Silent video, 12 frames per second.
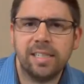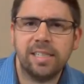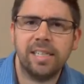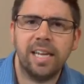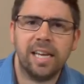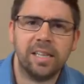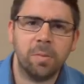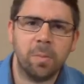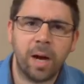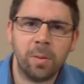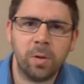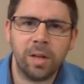today in the
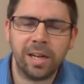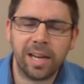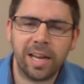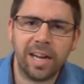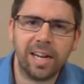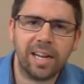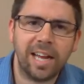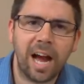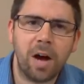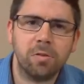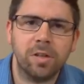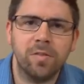Bible, an
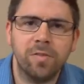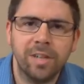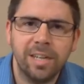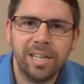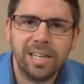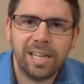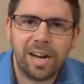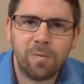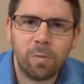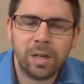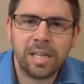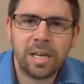account of, of
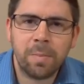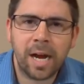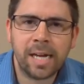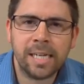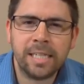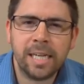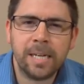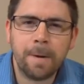what Nehemiah did.